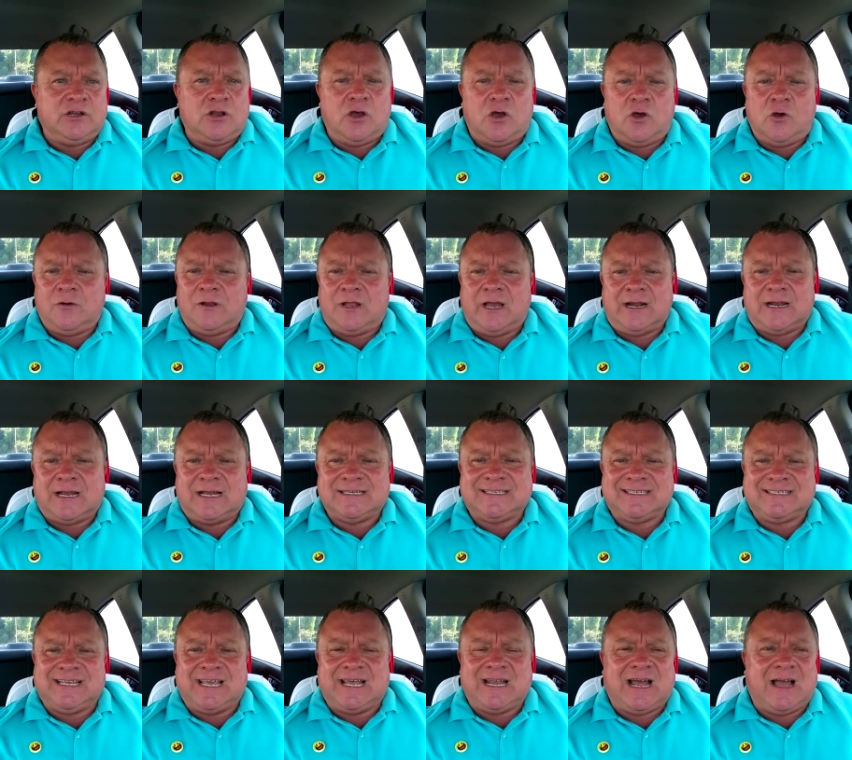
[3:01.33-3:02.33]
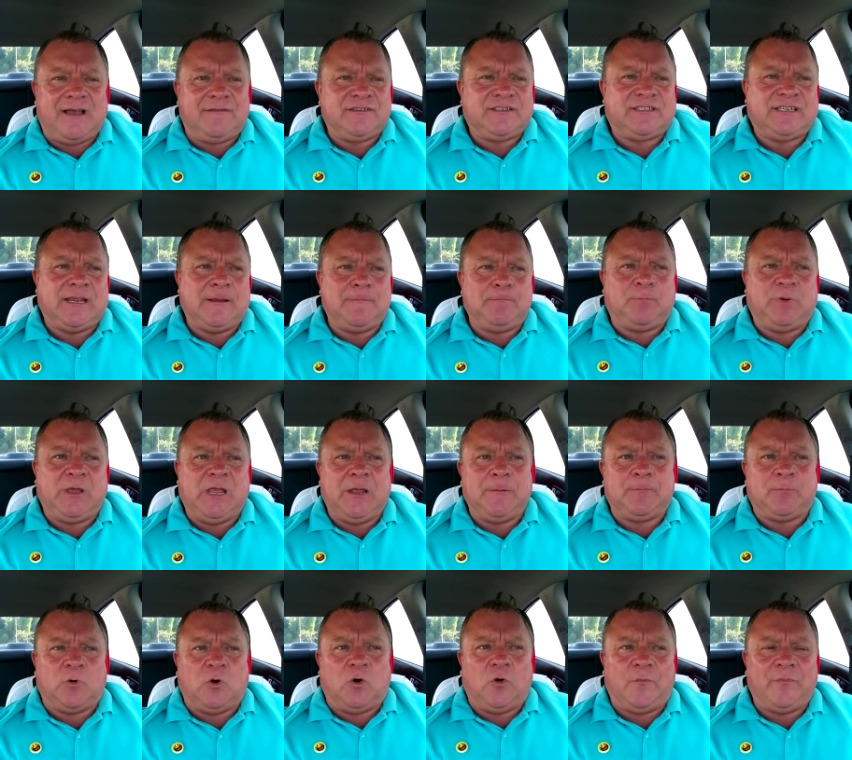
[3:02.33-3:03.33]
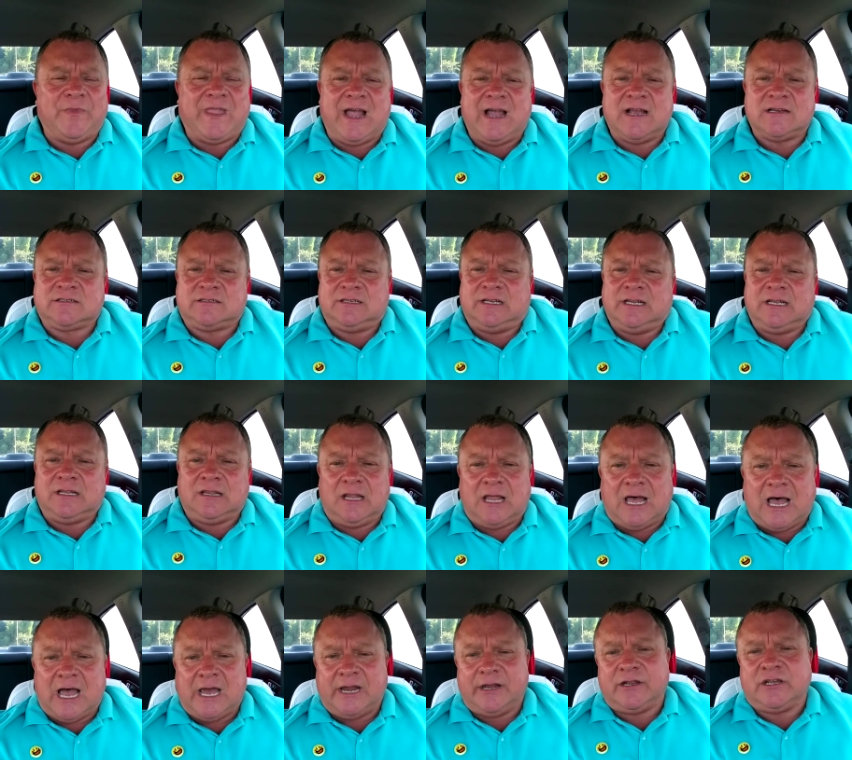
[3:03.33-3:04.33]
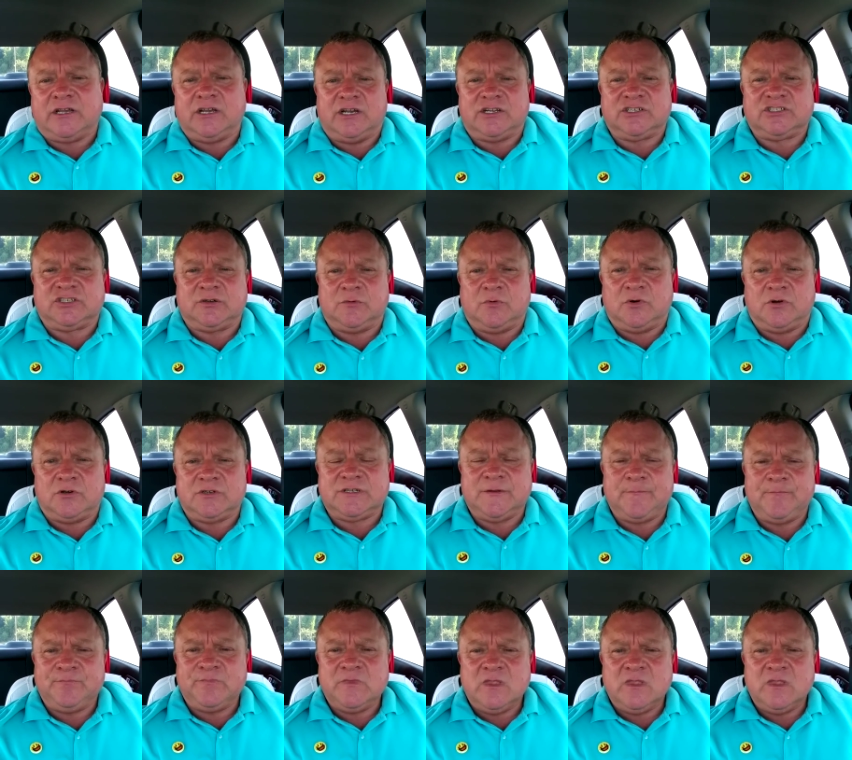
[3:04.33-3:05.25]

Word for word: know like i said i've seen people actually lie to customers